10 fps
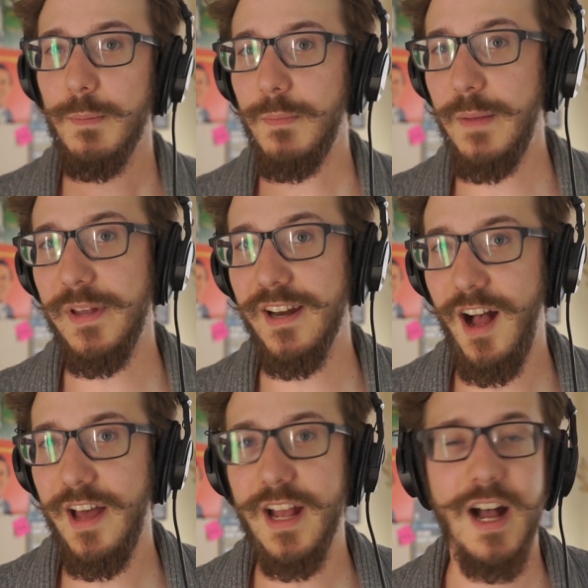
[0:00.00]
Maybe
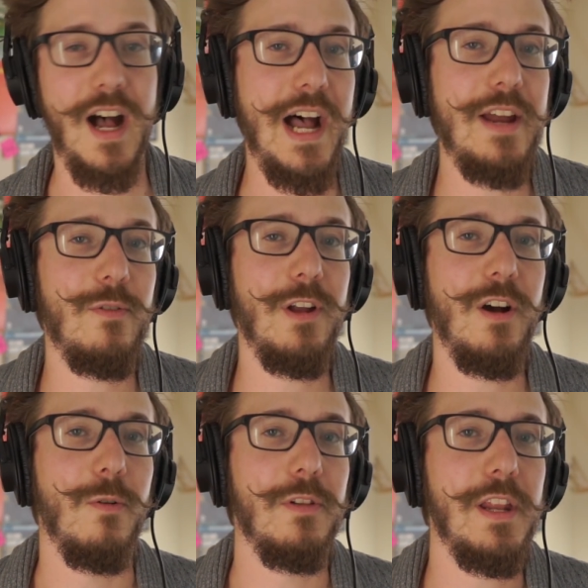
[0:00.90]
not. I don't
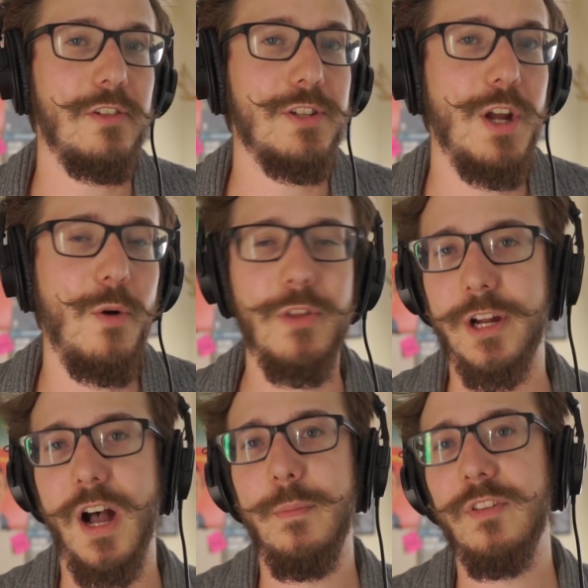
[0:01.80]
know. Let us know in the
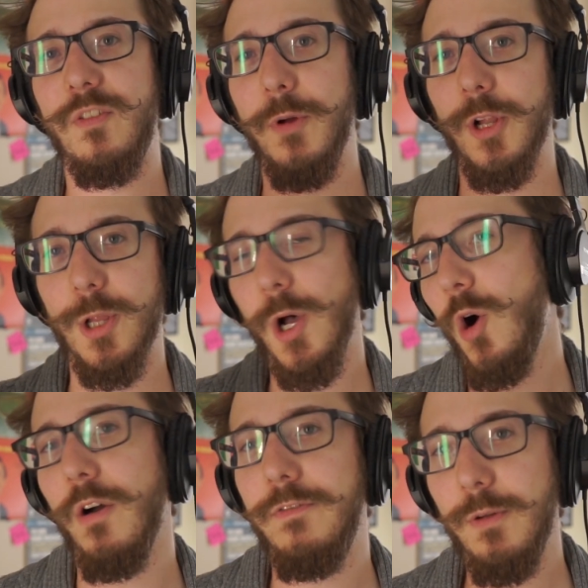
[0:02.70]
comments
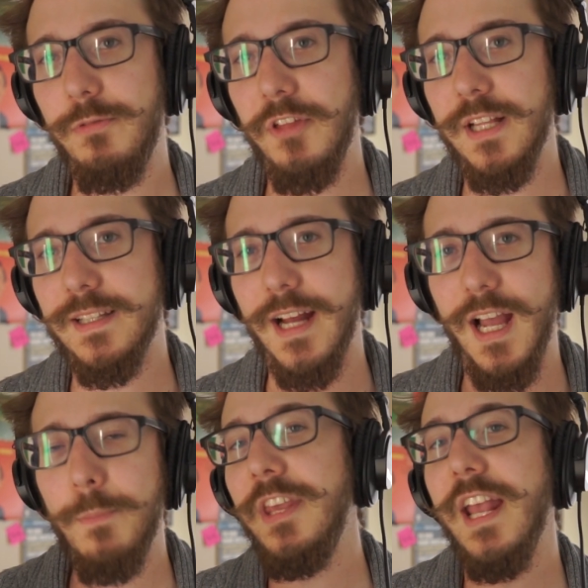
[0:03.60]
below if you think that
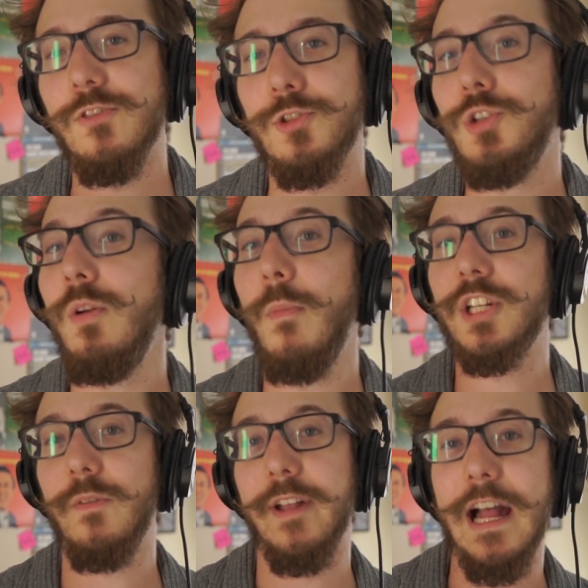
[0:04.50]
IPA is too
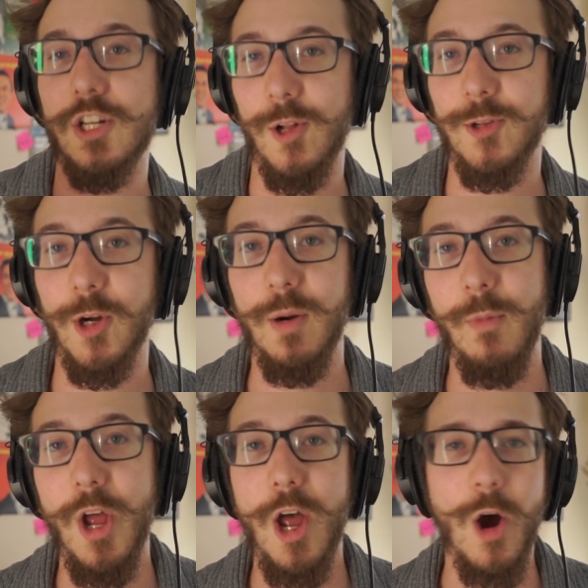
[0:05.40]
much of a catch-all
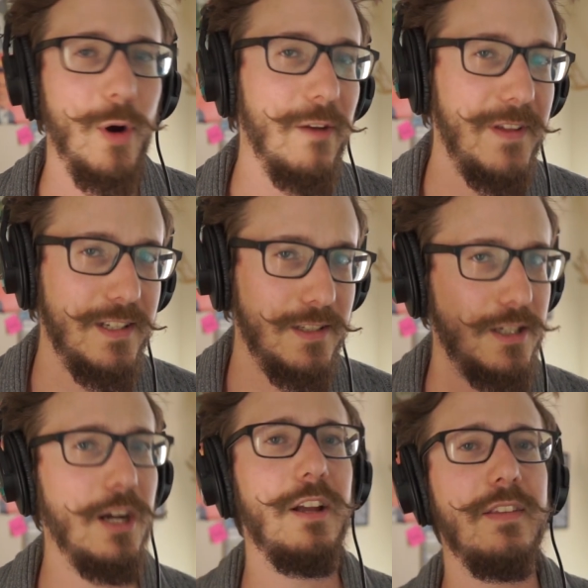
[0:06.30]
term, or if it
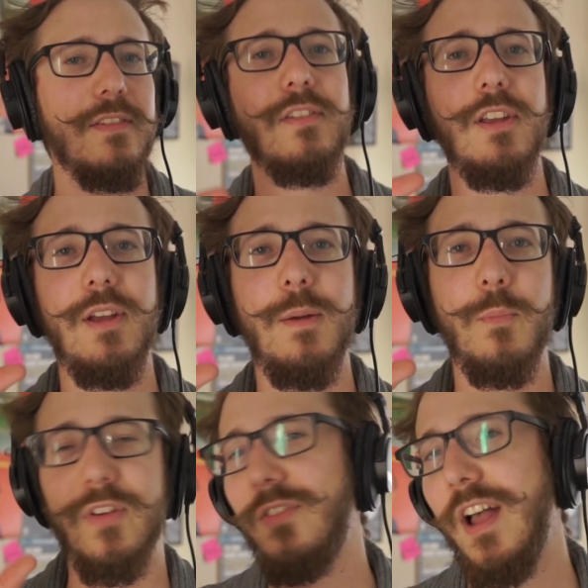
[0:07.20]
does
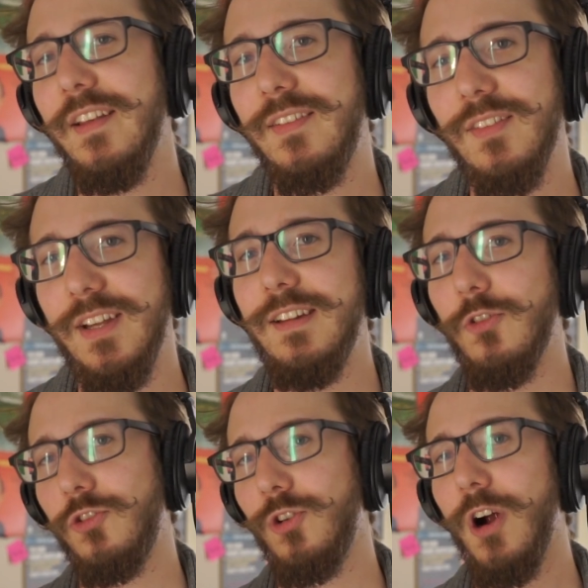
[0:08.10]
precisely
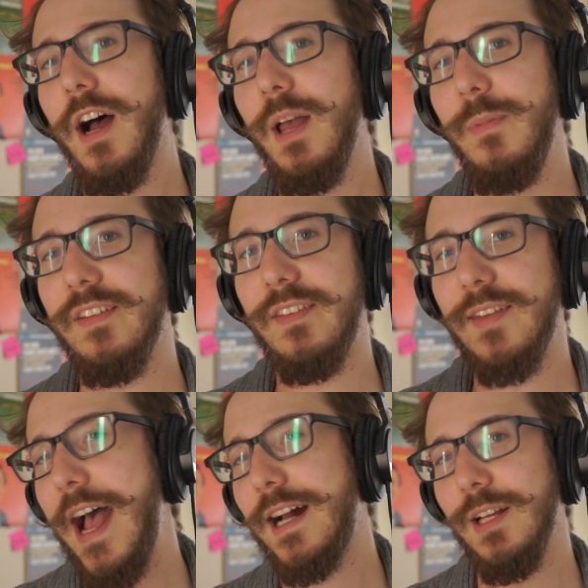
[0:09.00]
describe
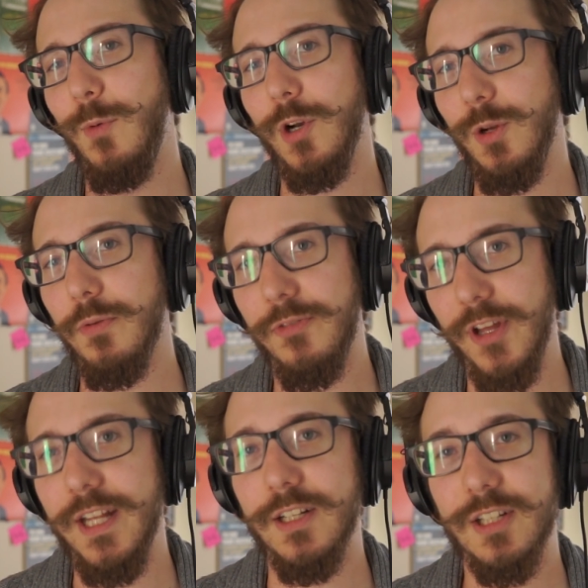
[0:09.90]
exactly what you
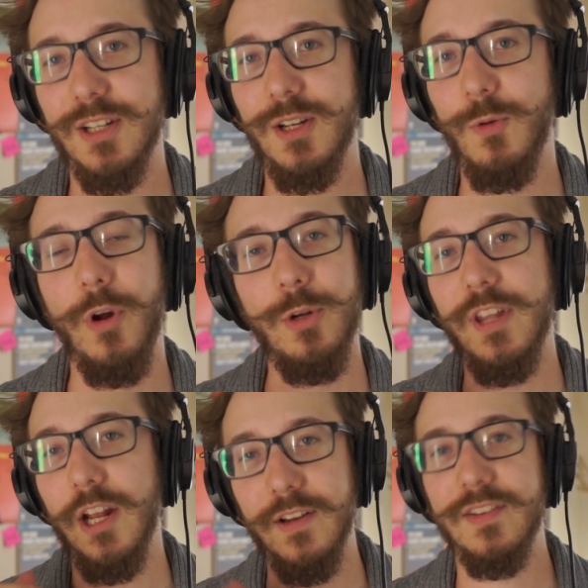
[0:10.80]
think when you
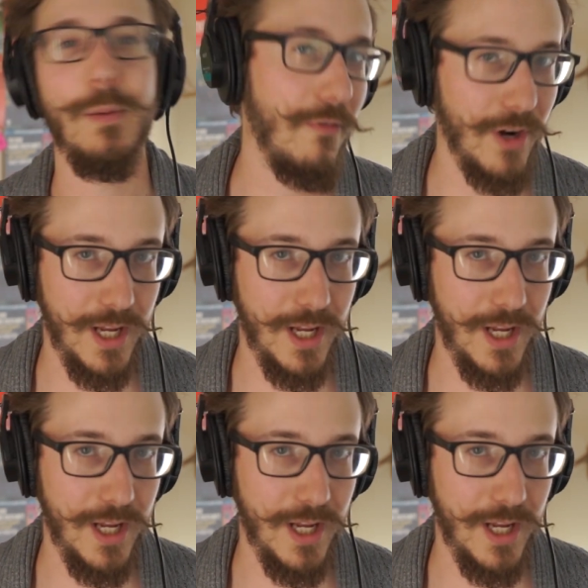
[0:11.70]
take a sip of an